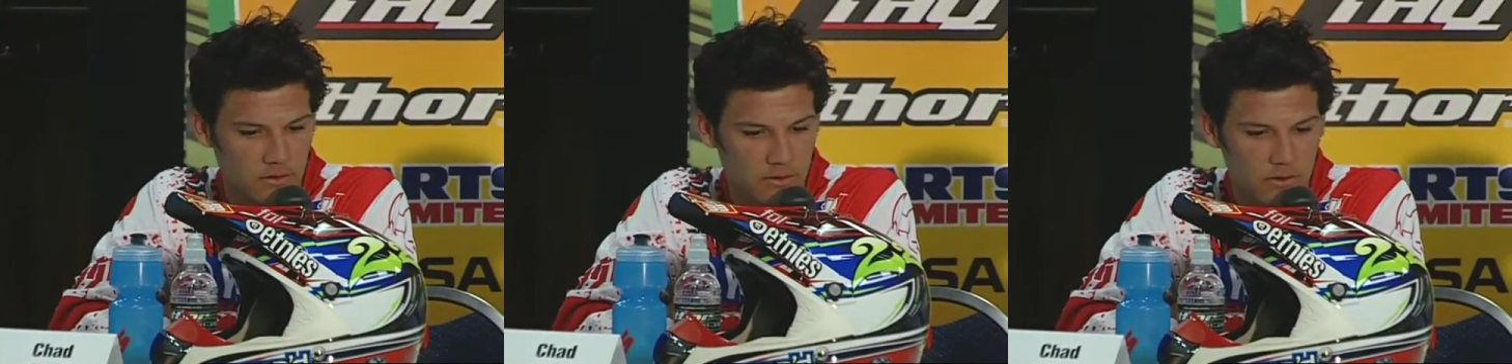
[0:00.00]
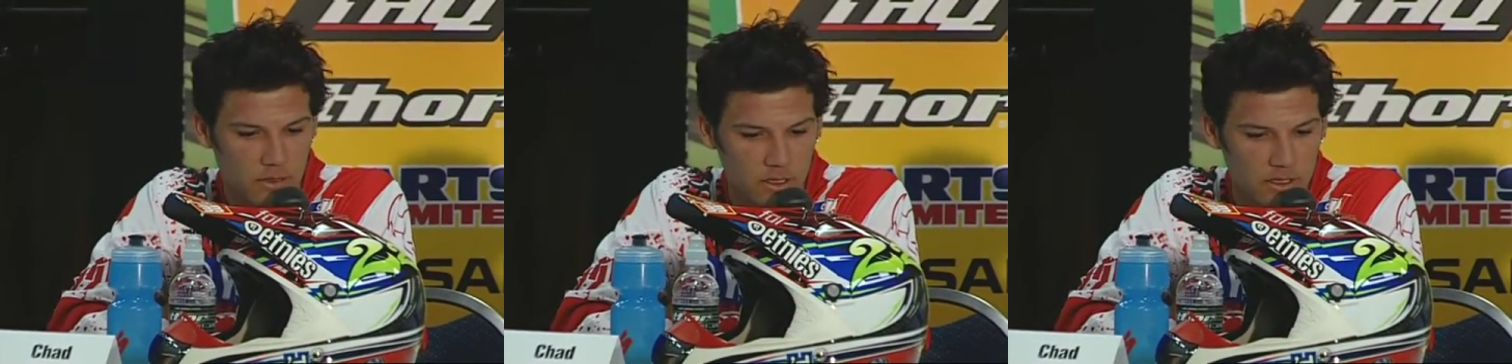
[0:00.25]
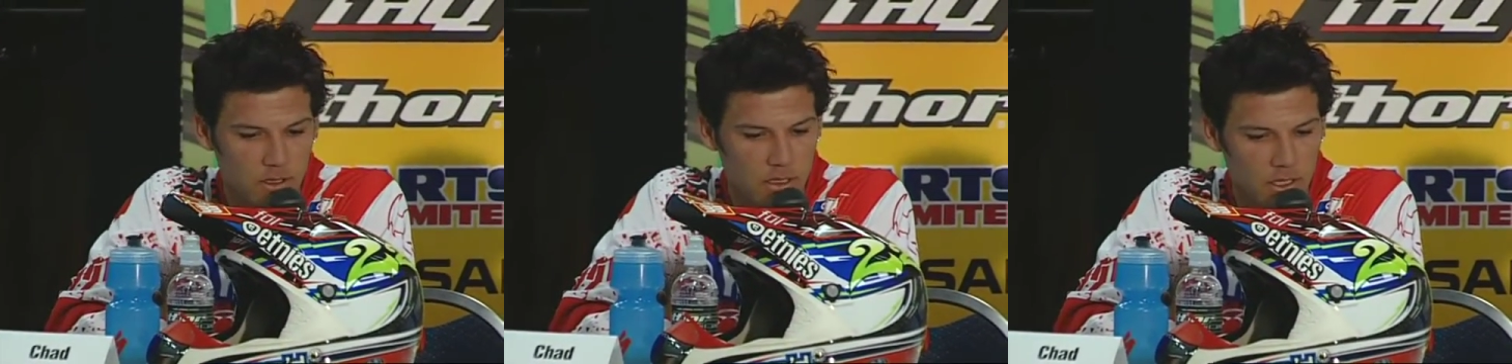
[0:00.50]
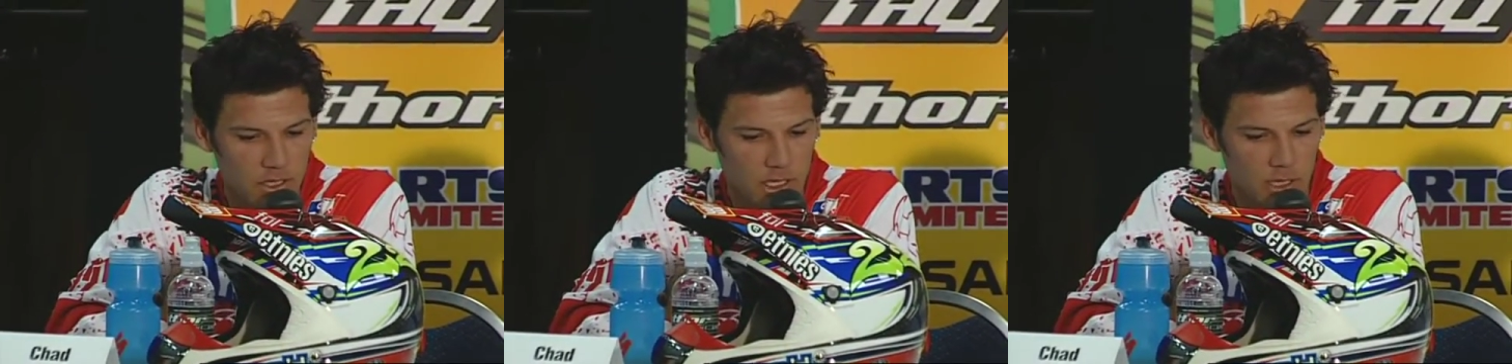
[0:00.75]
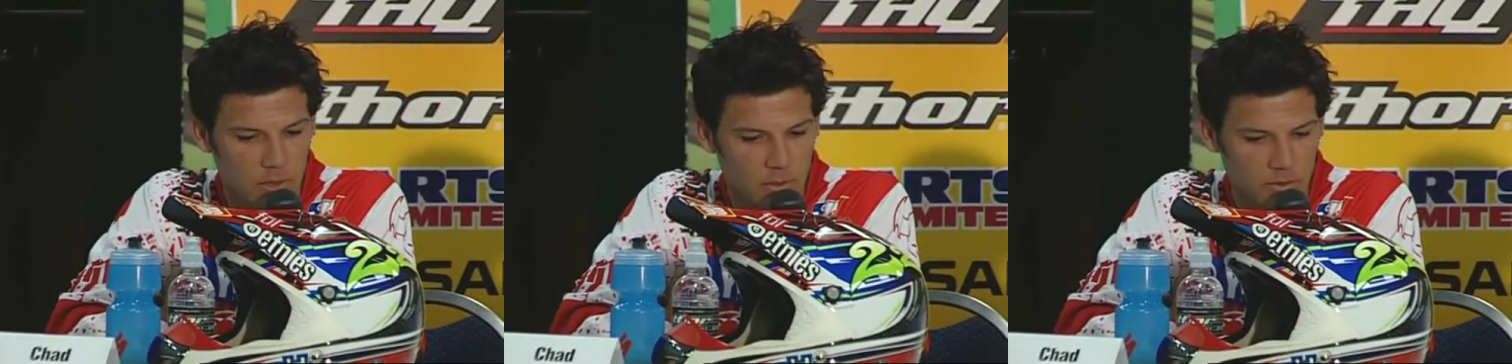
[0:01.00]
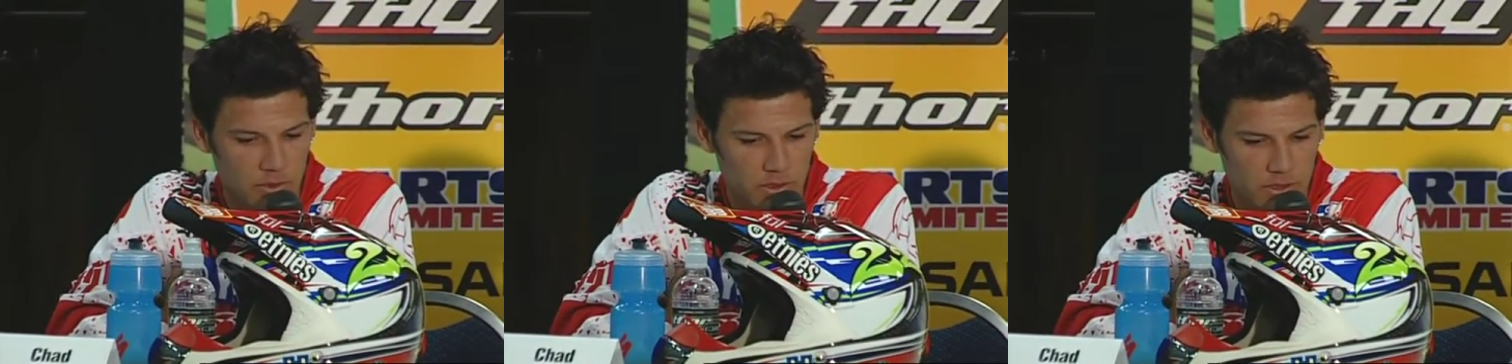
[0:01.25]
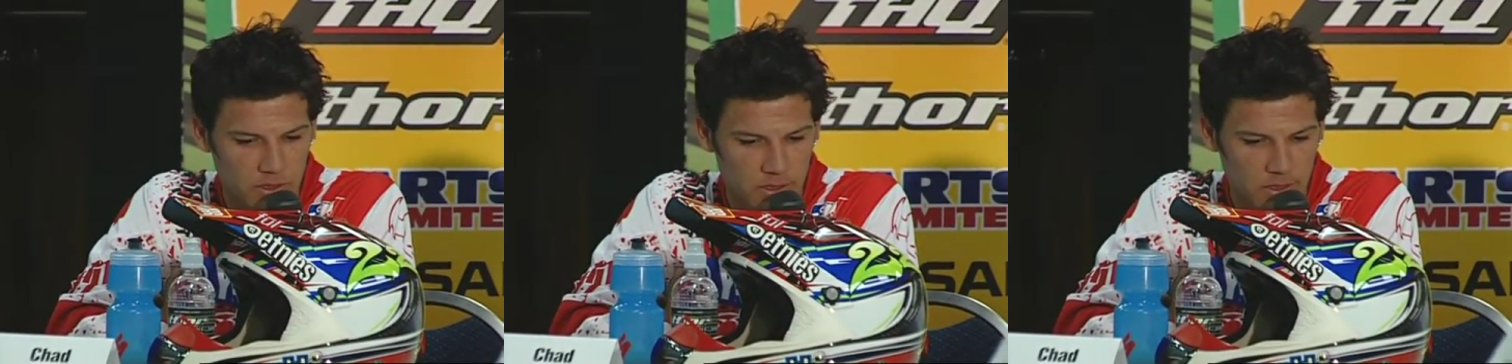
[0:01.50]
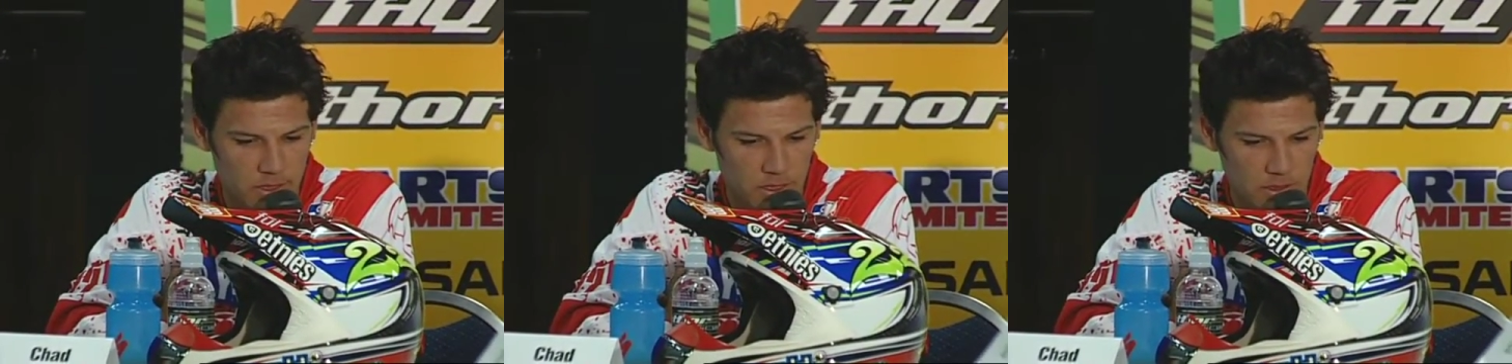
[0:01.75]
And came up on,
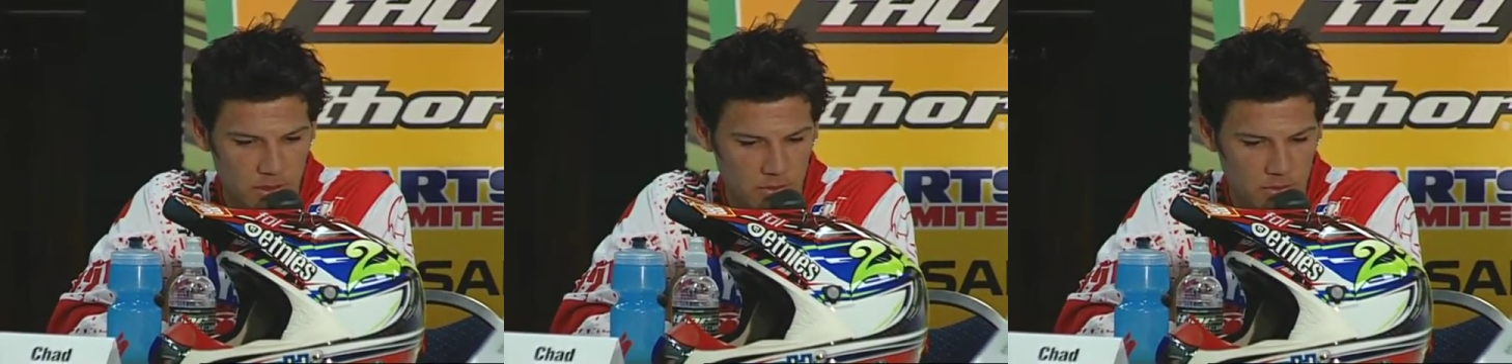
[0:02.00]
uh,